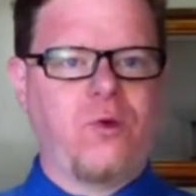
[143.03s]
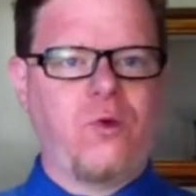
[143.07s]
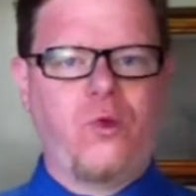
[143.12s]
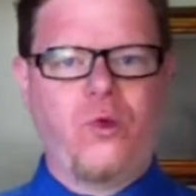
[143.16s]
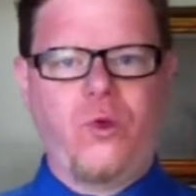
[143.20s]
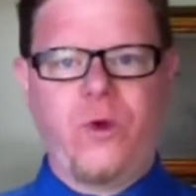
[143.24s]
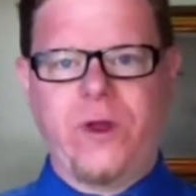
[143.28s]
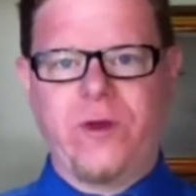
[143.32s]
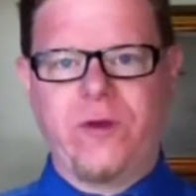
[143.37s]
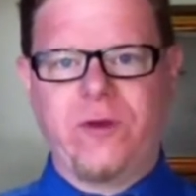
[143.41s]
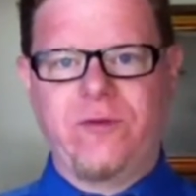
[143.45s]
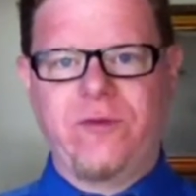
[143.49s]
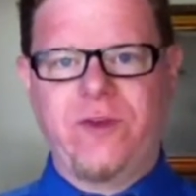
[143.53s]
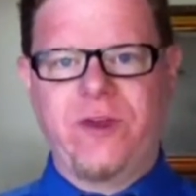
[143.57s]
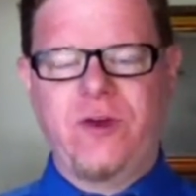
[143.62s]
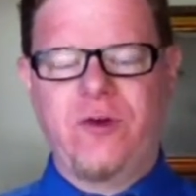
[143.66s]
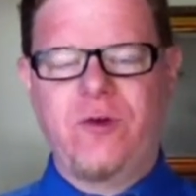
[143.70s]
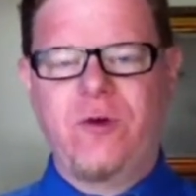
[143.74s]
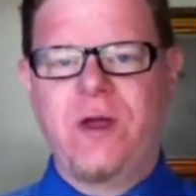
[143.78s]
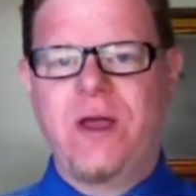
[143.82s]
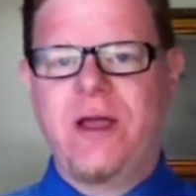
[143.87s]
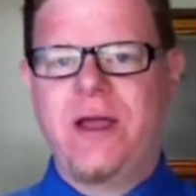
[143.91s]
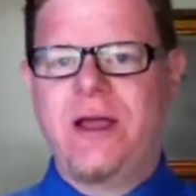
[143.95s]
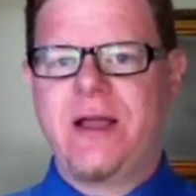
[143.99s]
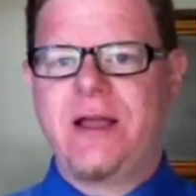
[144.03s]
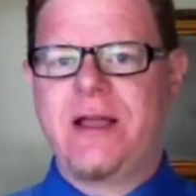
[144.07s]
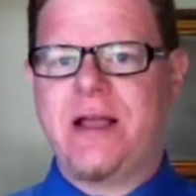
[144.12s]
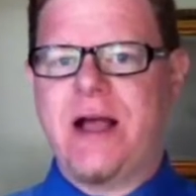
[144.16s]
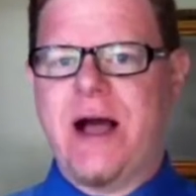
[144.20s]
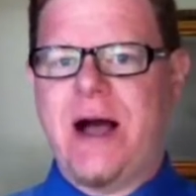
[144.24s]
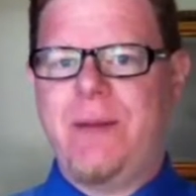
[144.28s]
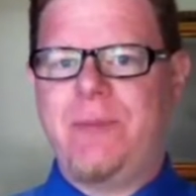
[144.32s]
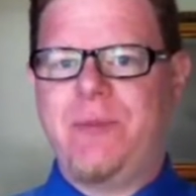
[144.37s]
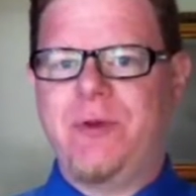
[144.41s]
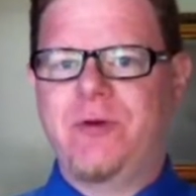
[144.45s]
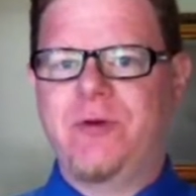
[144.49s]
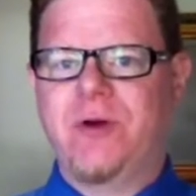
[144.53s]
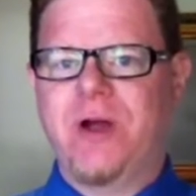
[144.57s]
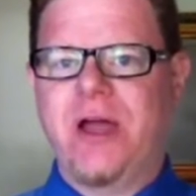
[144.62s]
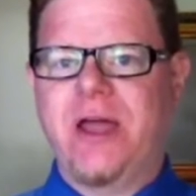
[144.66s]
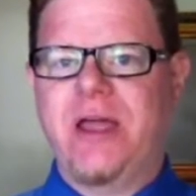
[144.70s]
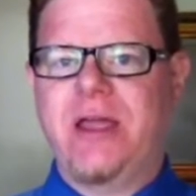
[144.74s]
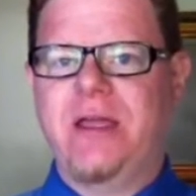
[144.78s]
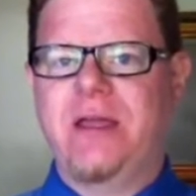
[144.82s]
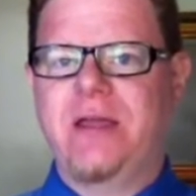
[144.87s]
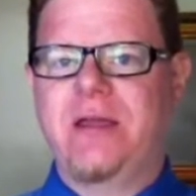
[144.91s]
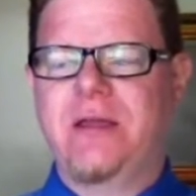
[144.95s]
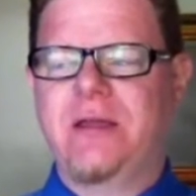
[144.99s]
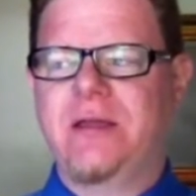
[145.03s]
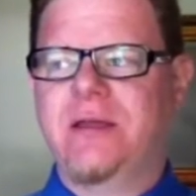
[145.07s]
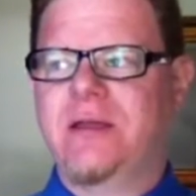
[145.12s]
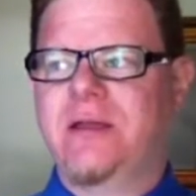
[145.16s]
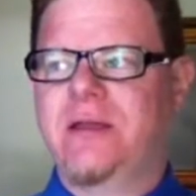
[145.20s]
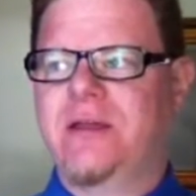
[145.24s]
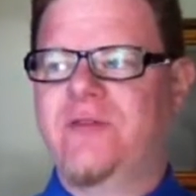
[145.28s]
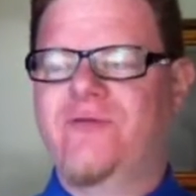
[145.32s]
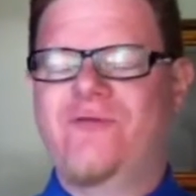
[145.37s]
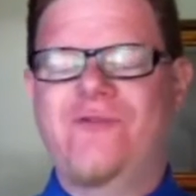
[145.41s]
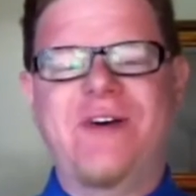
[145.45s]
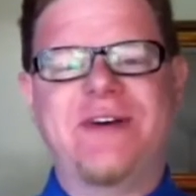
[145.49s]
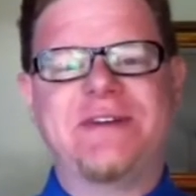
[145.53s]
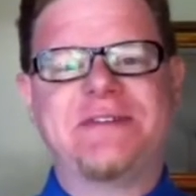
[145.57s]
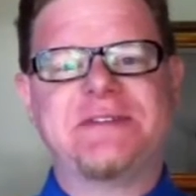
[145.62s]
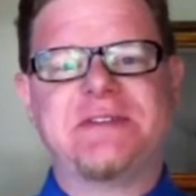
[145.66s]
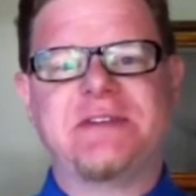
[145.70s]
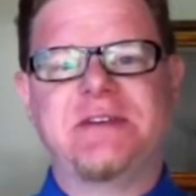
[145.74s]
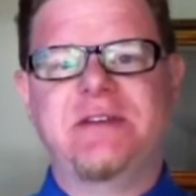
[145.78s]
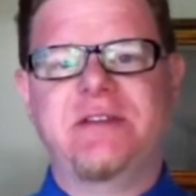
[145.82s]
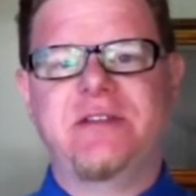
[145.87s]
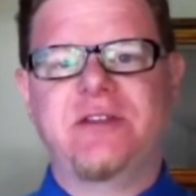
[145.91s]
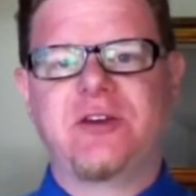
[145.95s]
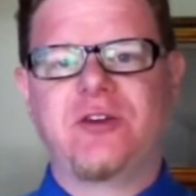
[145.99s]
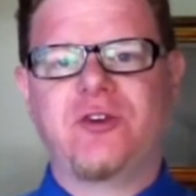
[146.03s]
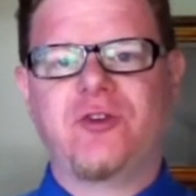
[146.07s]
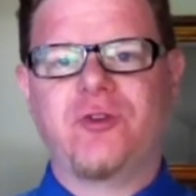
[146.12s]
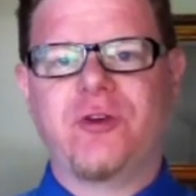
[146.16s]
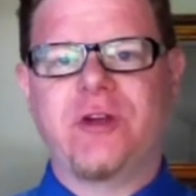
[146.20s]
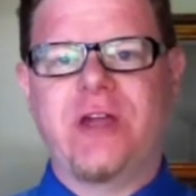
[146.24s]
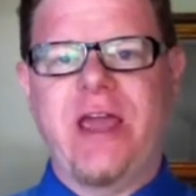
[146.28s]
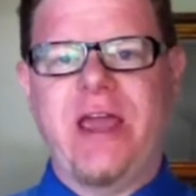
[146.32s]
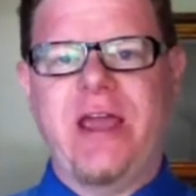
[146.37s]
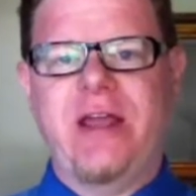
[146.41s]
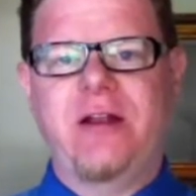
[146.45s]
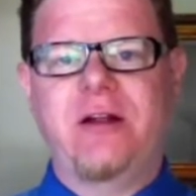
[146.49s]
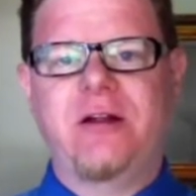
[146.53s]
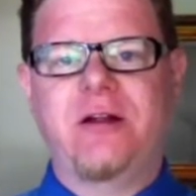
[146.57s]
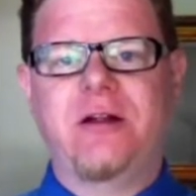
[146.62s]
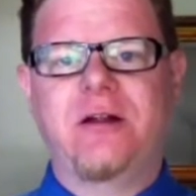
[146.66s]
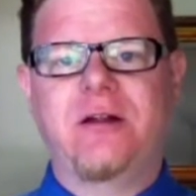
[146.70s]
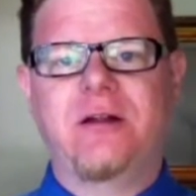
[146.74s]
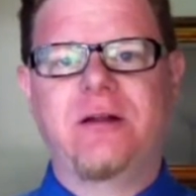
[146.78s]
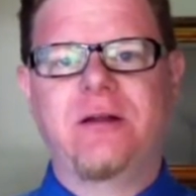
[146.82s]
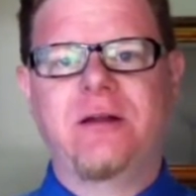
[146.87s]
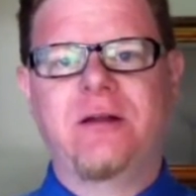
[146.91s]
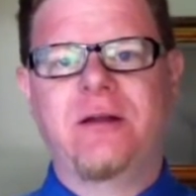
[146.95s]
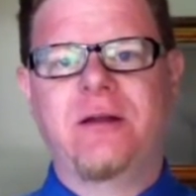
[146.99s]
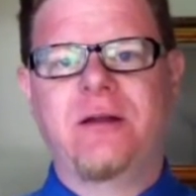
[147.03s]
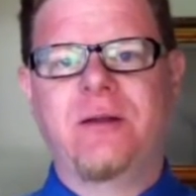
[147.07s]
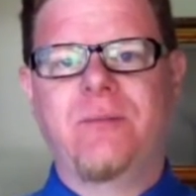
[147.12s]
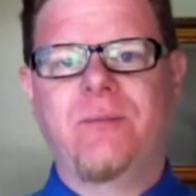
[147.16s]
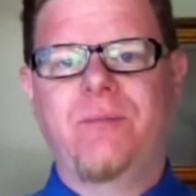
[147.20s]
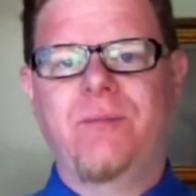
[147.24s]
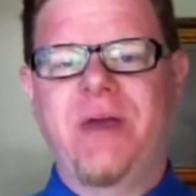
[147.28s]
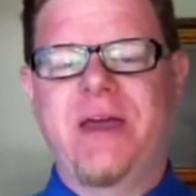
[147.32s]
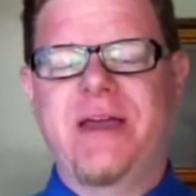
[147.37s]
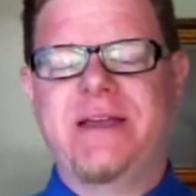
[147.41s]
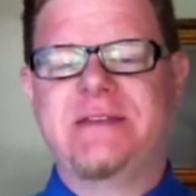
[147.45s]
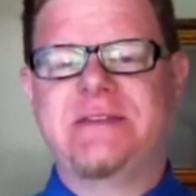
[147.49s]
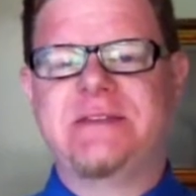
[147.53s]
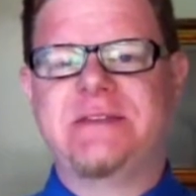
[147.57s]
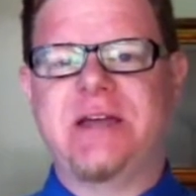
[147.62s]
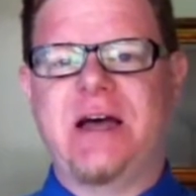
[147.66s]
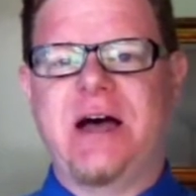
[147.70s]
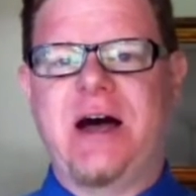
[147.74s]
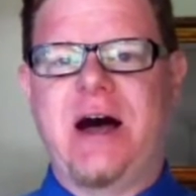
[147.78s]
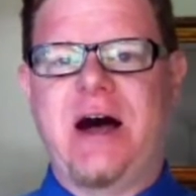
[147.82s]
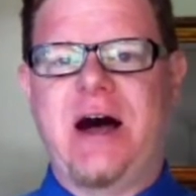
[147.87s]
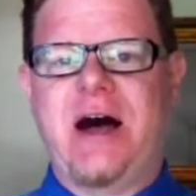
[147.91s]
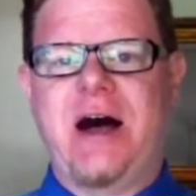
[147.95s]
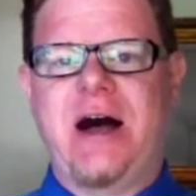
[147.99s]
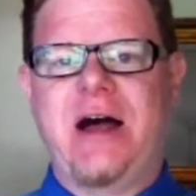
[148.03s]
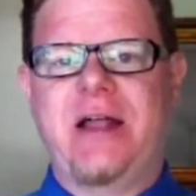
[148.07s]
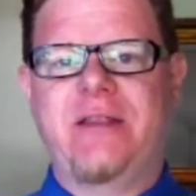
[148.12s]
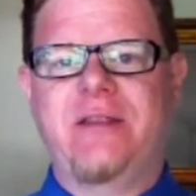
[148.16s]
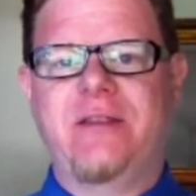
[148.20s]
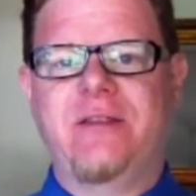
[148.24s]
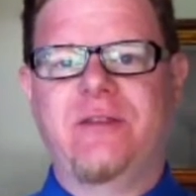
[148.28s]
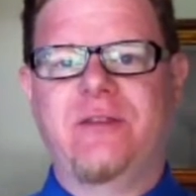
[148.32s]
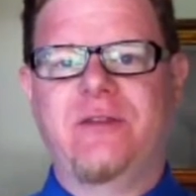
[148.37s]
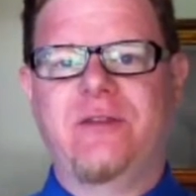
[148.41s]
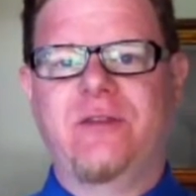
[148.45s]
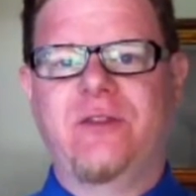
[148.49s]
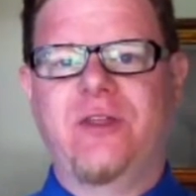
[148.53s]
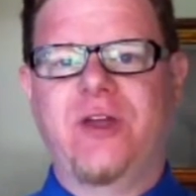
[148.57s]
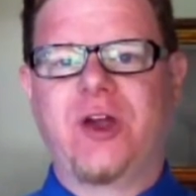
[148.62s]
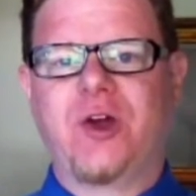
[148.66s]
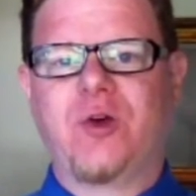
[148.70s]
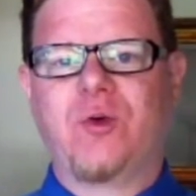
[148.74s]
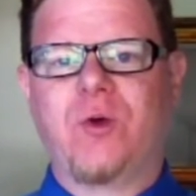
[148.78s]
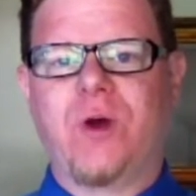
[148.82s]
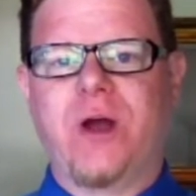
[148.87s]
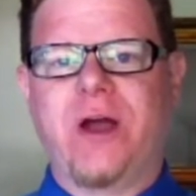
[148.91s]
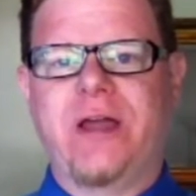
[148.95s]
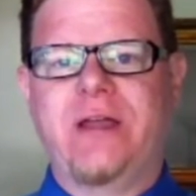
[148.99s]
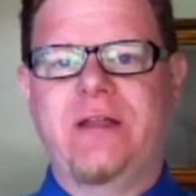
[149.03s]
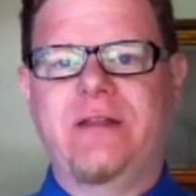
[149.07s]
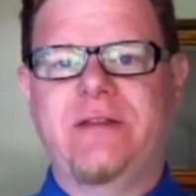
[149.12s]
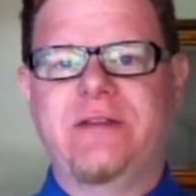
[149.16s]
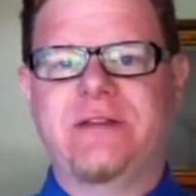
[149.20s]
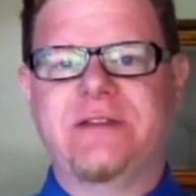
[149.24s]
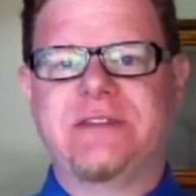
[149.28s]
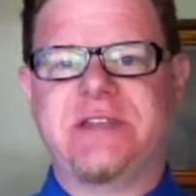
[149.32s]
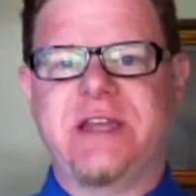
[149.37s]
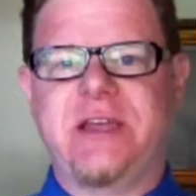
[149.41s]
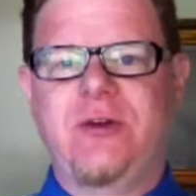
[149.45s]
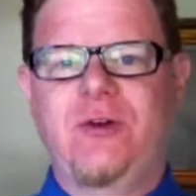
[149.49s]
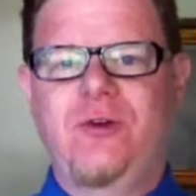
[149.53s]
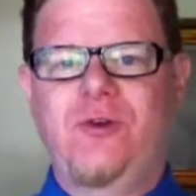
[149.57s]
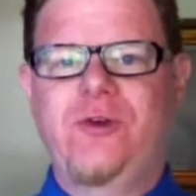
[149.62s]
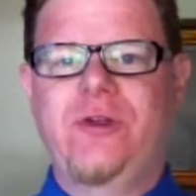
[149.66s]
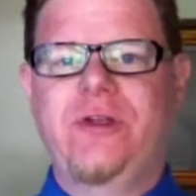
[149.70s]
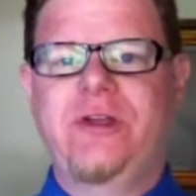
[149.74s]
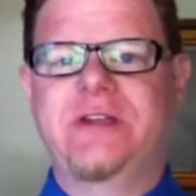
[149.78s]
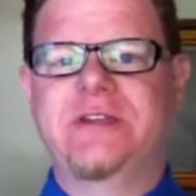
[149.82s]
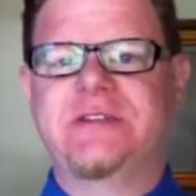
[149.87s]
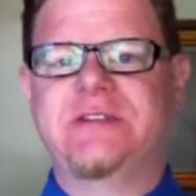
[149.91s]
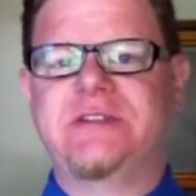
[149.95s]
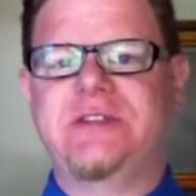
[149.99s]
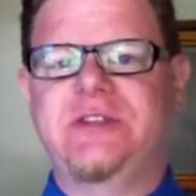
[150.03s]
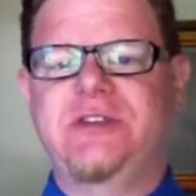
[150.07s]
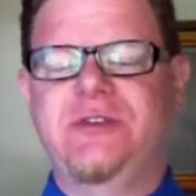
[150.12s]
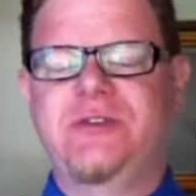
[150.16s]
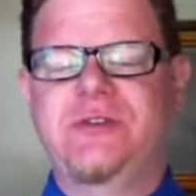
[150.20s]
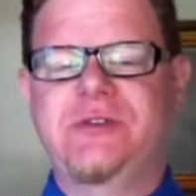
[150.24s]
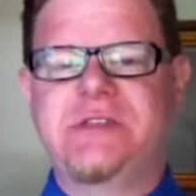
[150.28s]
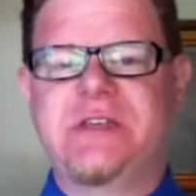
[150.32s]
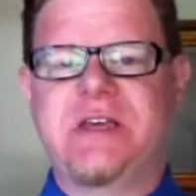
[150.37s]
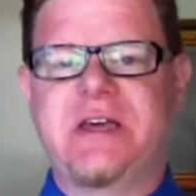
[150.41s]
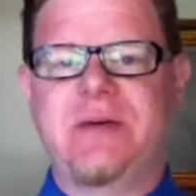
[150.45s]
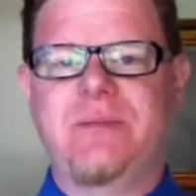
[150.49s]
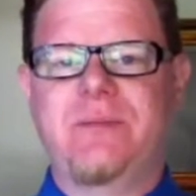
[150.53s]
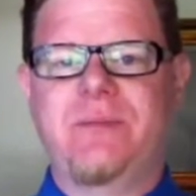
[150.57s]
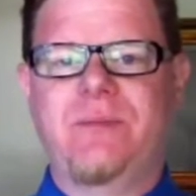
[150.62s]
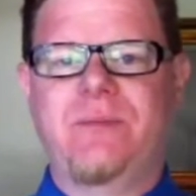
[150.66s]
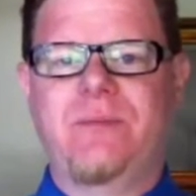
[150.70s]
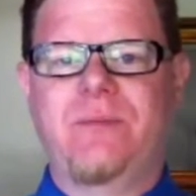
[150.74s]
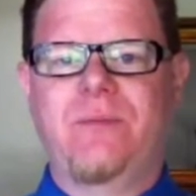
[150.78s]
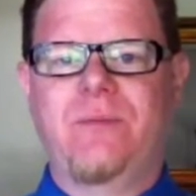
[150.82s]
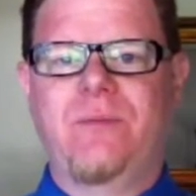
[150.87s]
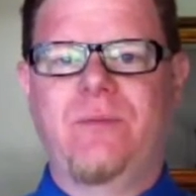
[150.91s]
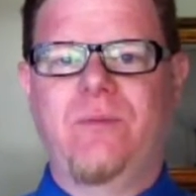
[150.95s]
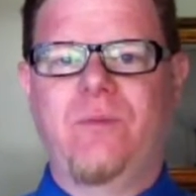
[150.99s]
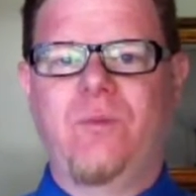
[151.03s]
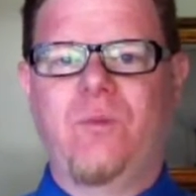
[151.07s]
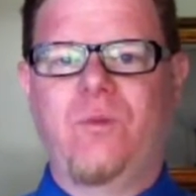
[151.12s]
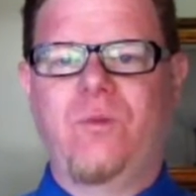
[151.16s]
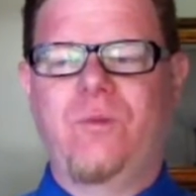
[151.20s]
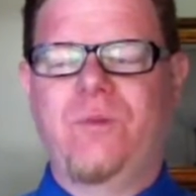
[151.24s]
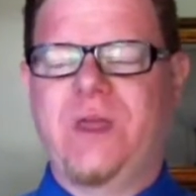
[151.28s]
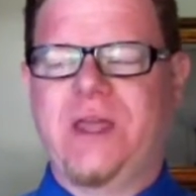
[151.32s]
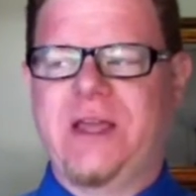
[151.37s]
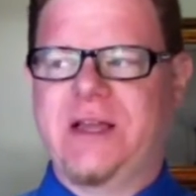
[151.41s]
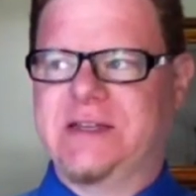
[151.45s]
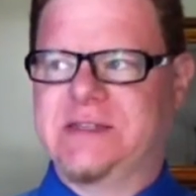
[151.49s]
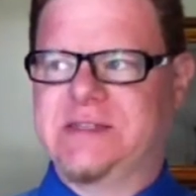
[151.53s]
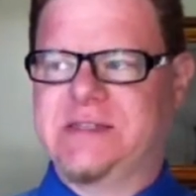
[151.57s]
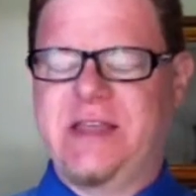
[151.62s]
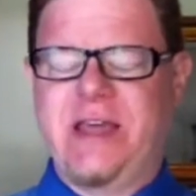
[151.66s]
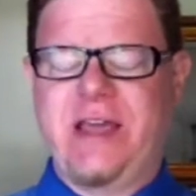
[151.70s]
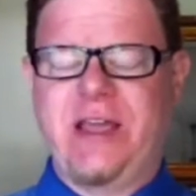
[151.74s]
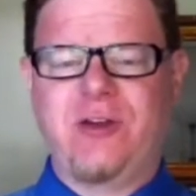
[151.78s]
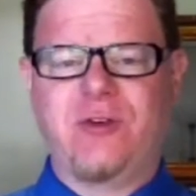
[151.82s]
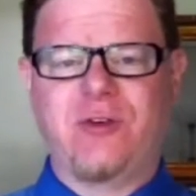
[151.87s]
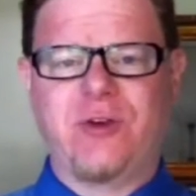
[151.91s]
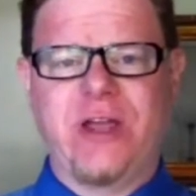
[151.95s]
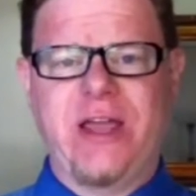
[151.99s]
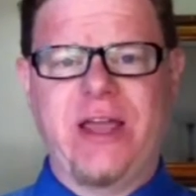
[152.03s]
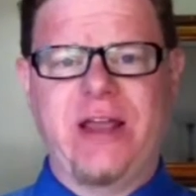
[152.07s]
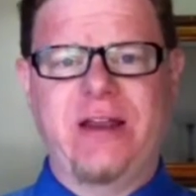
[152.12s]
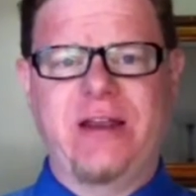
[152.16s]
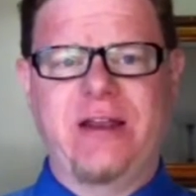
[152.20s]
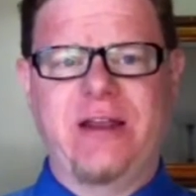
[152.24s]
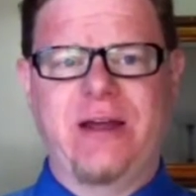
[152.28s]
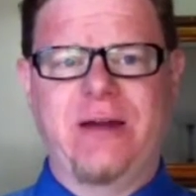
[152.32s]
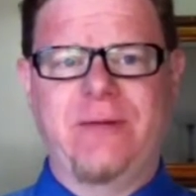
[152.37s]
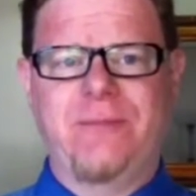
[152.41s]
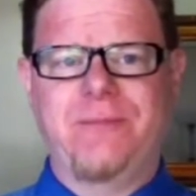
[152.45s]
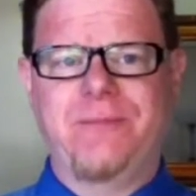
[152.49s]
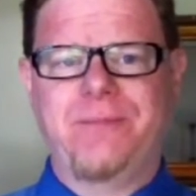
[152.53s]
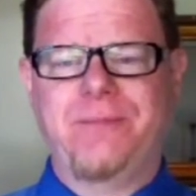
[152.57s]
Quick review. Copyright vested in the creator based on their right to say who gets to use it because they created it.